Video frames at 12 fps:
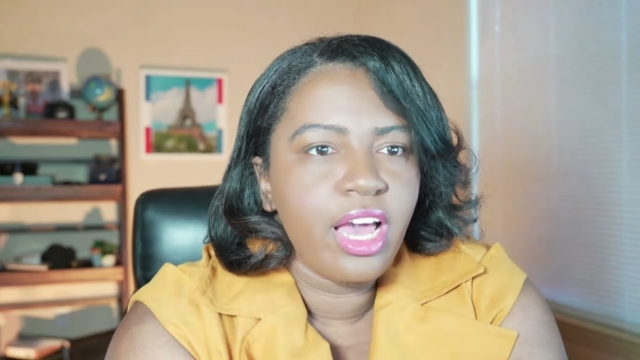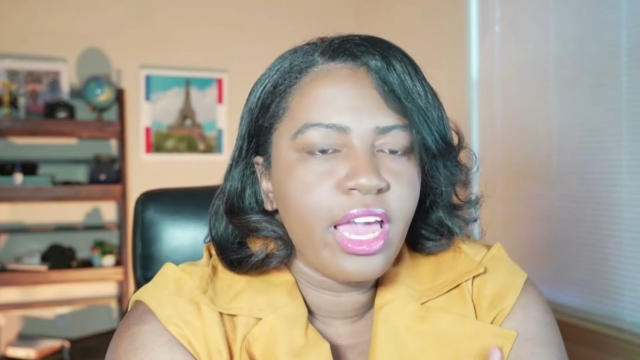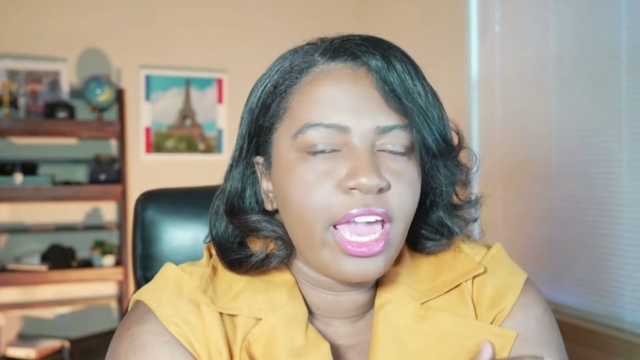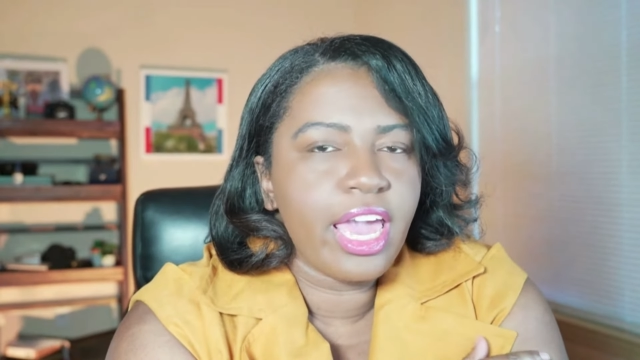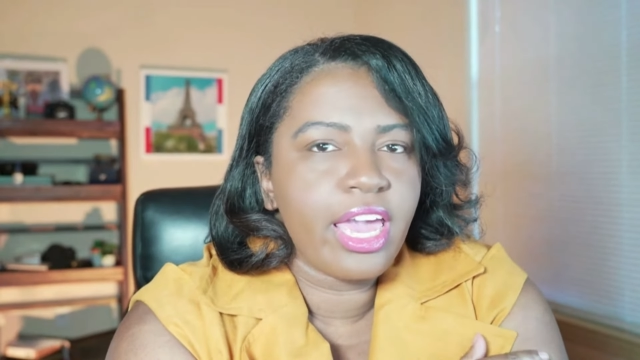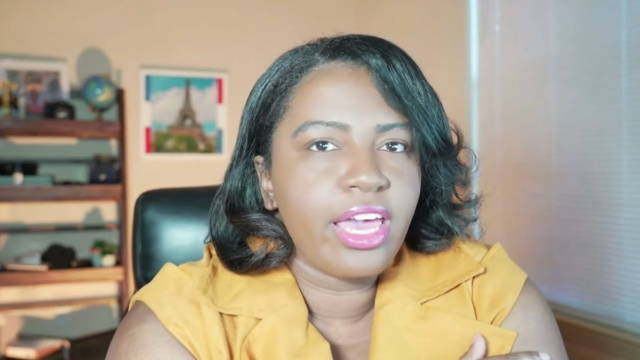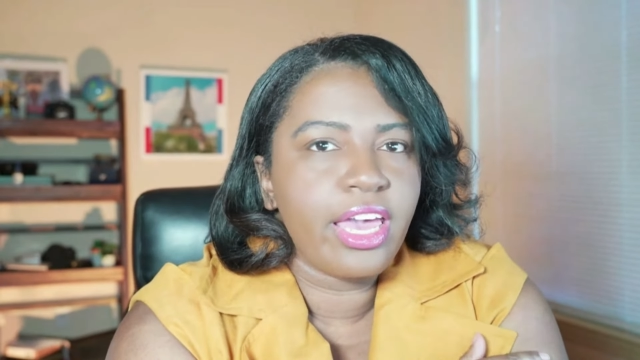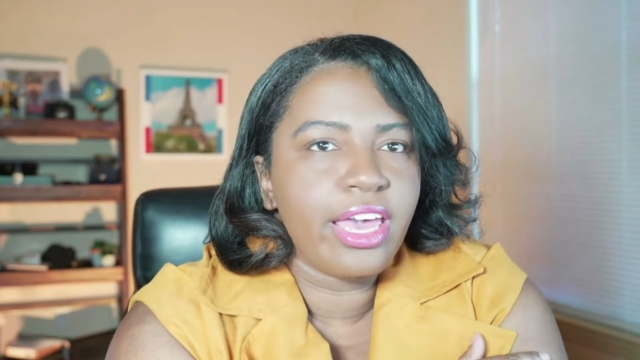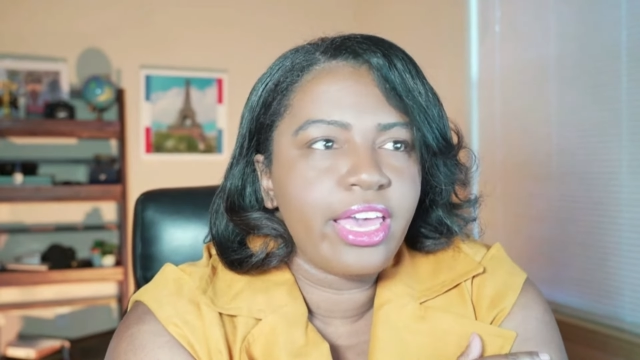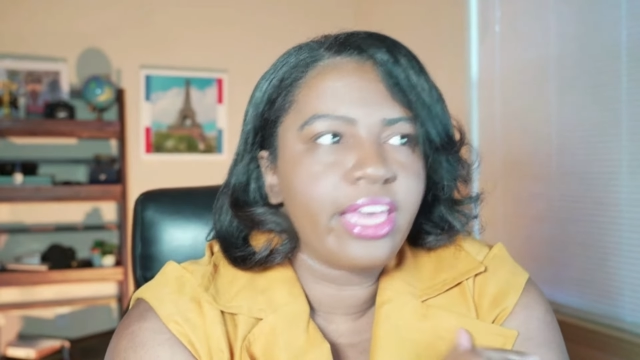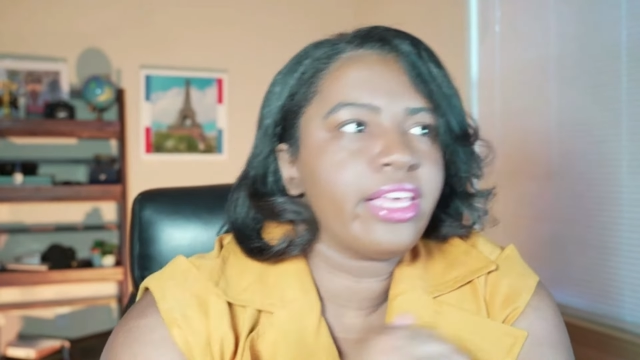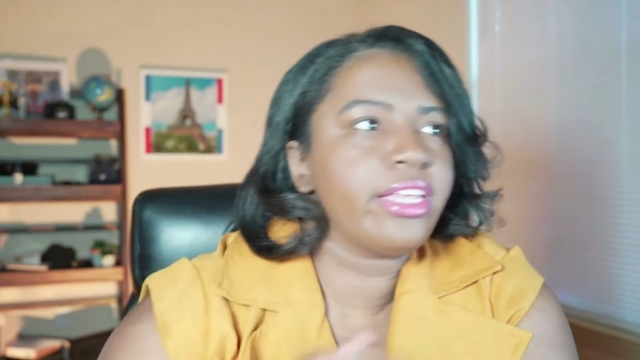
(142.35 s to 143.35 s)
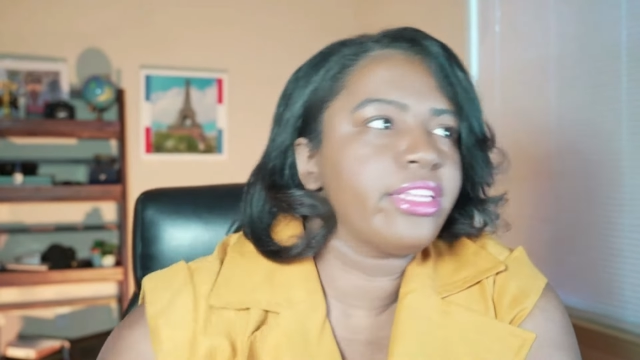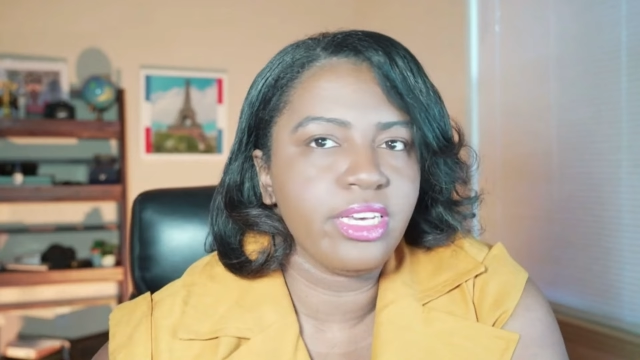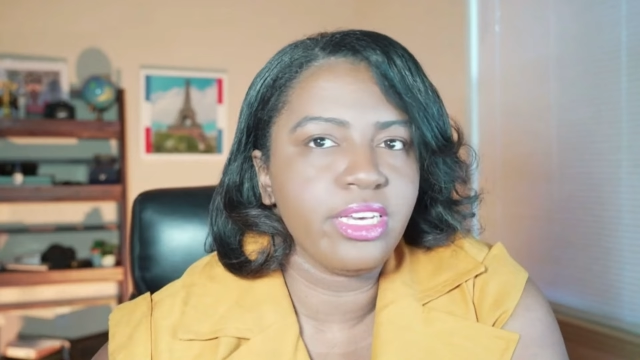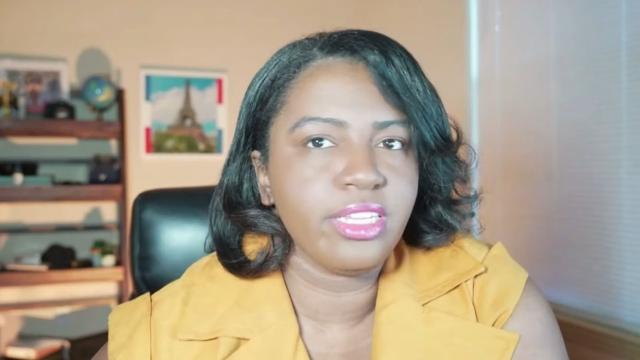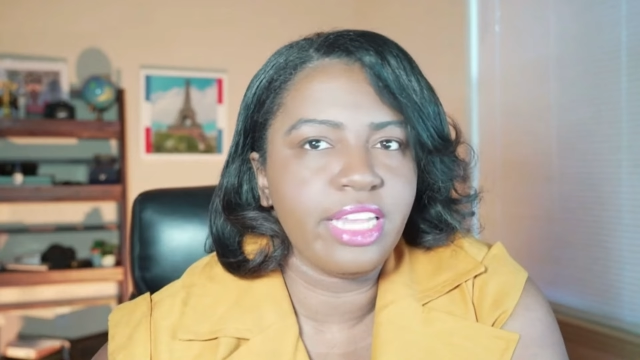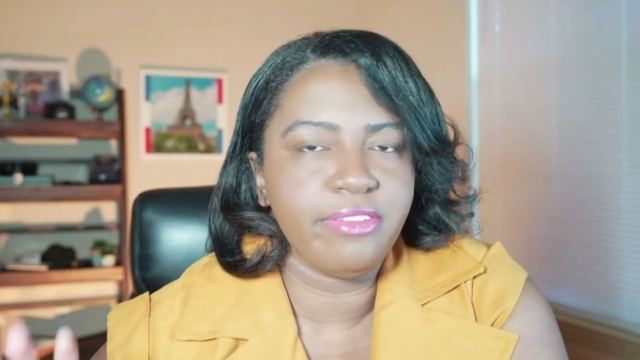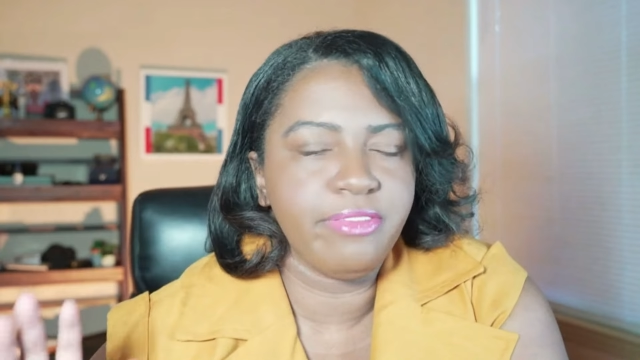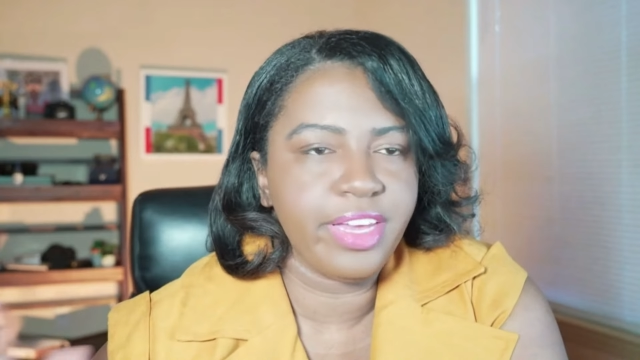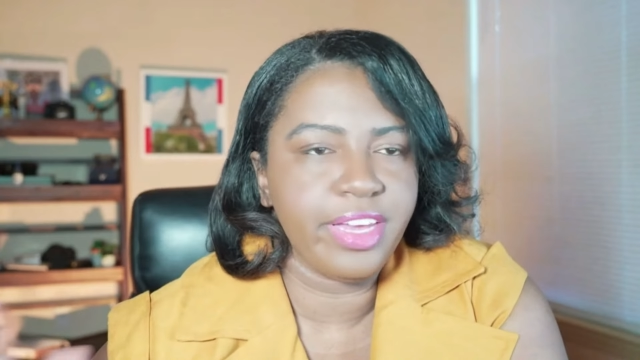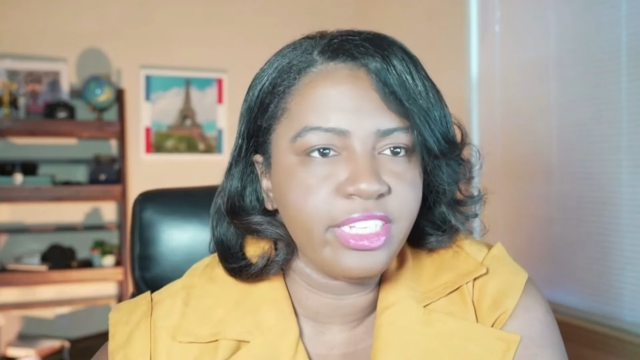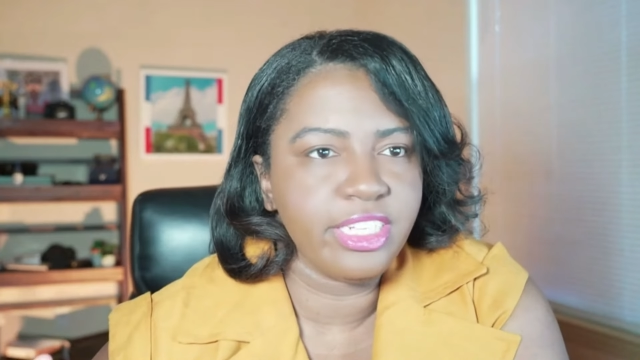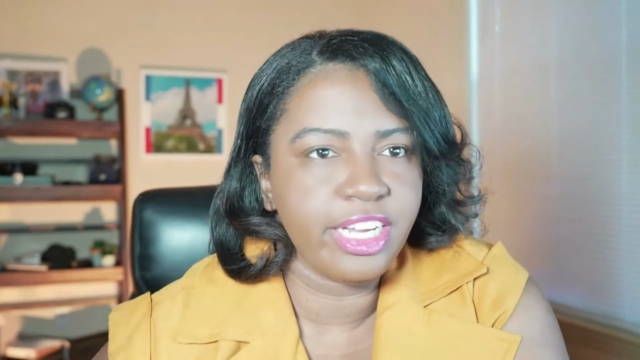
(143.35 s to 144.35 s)
and they
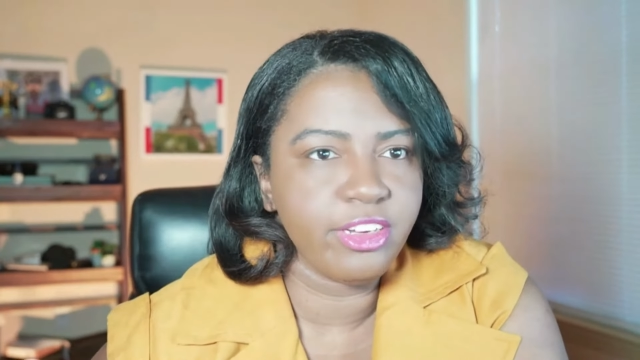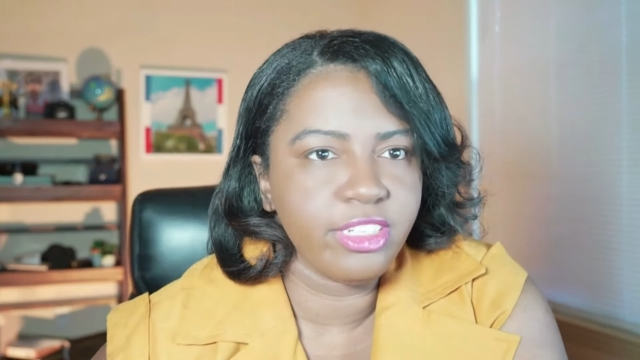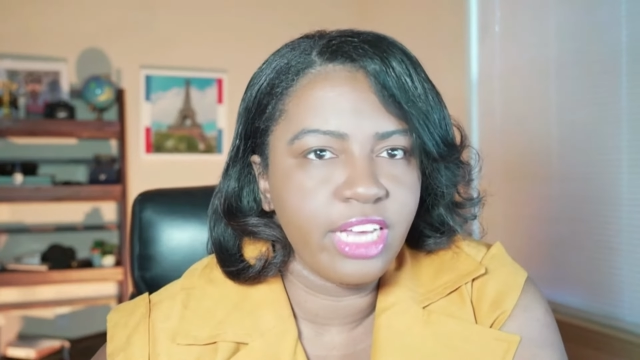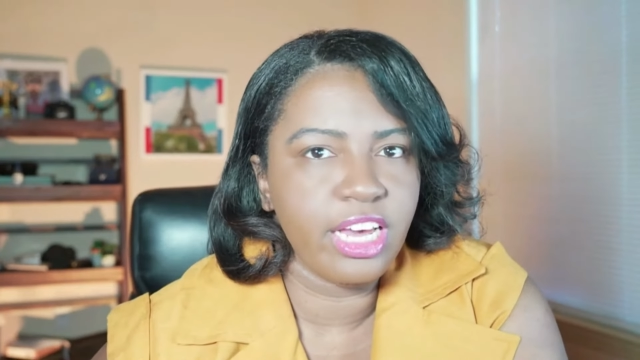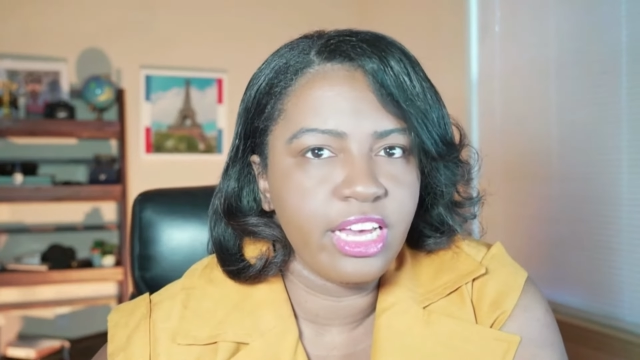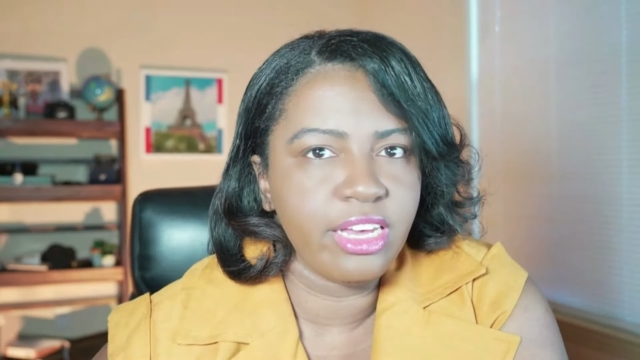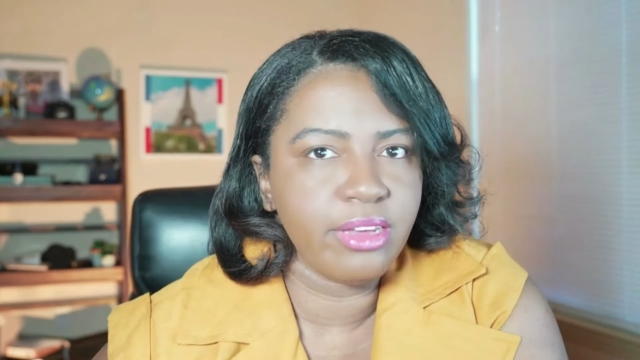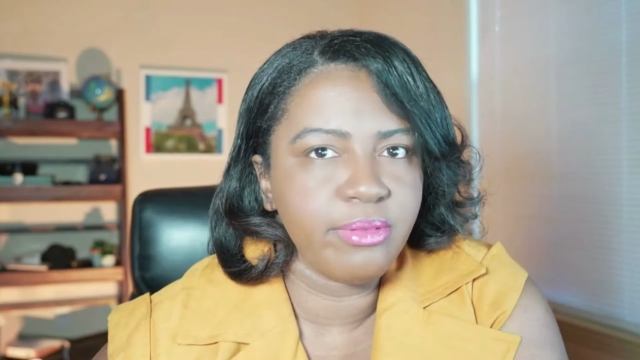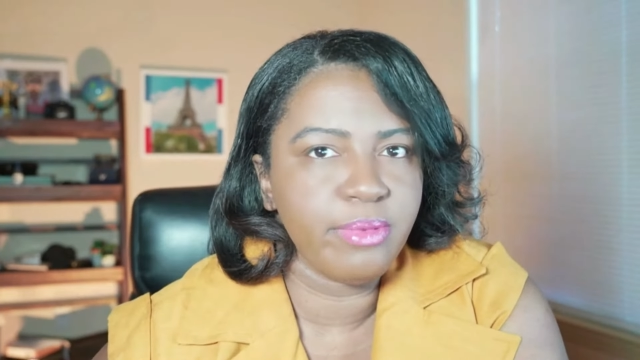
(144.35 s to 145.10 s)
faced jail time.